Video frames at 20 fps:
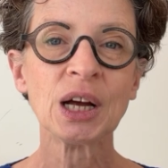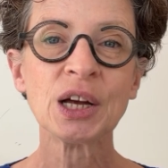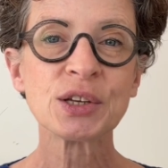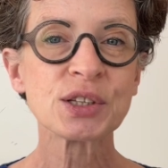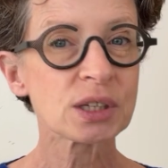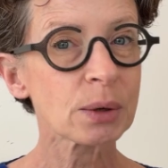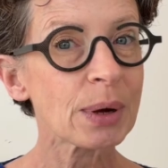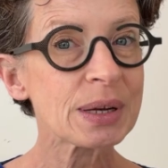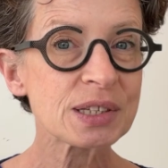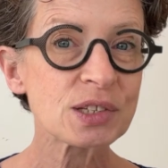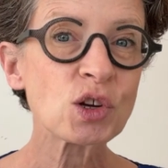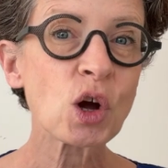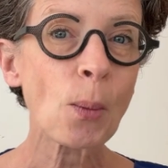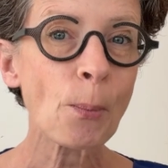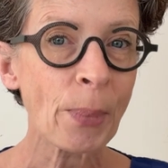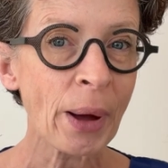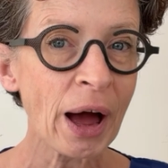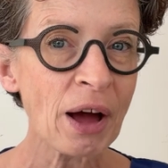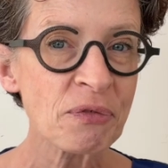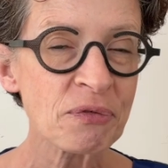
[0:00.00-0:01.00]
So it's
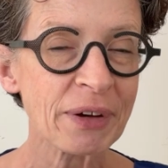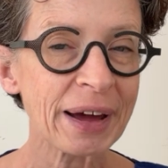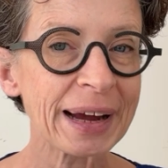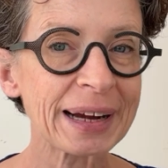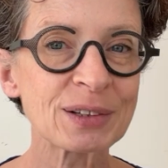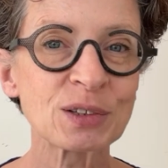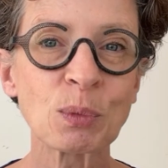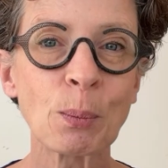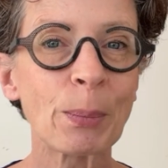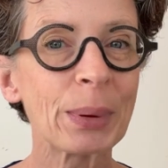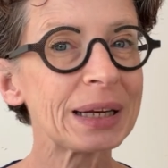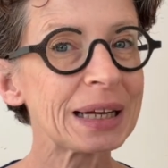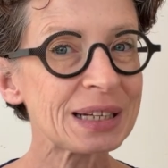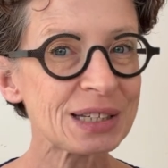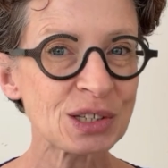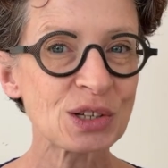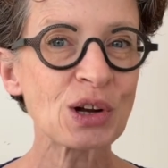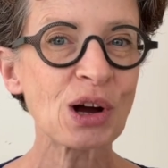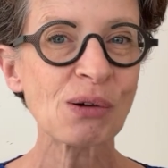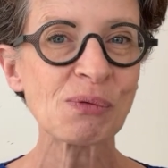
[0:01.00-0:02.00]
not perfect, but
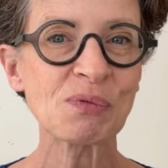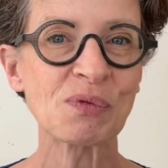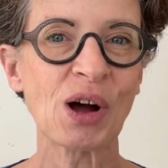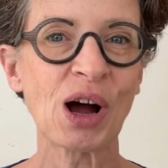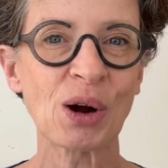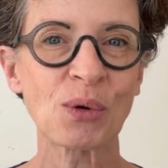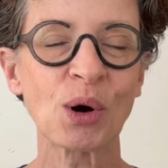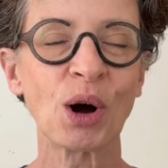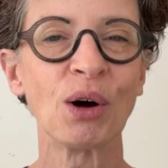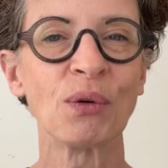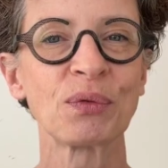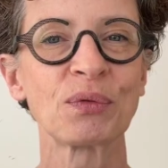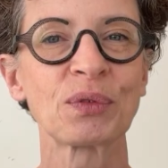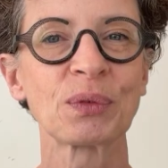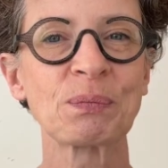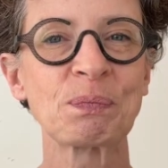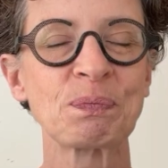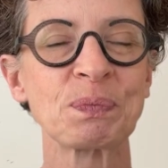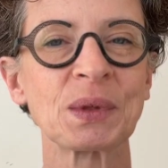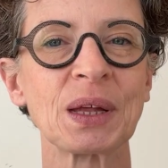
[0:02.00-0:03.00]
it's not far off.
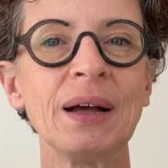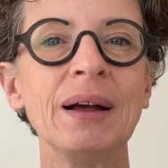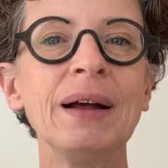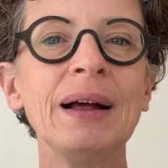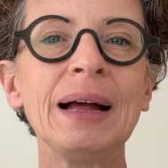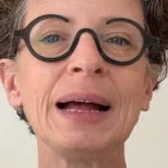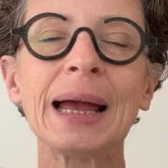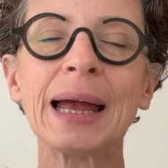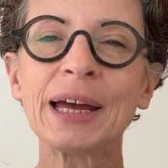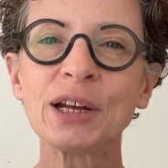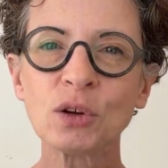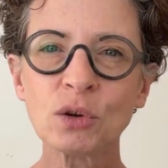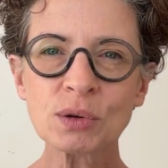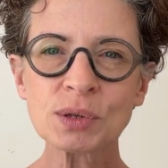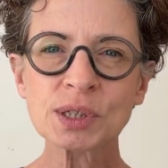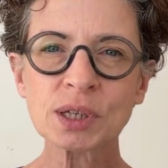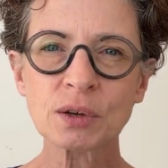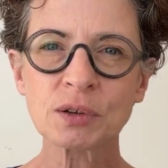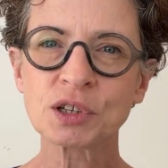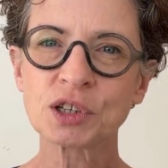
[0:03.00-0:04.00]
It
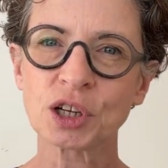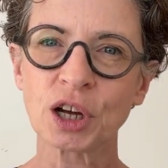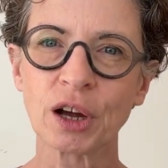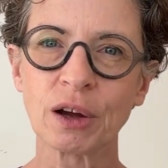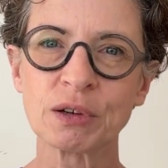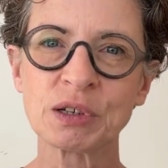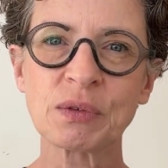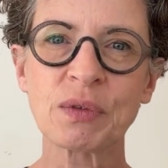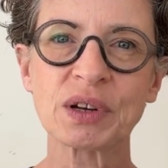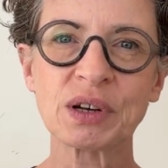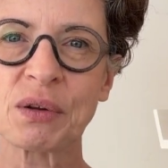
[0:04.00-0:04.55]
also showed that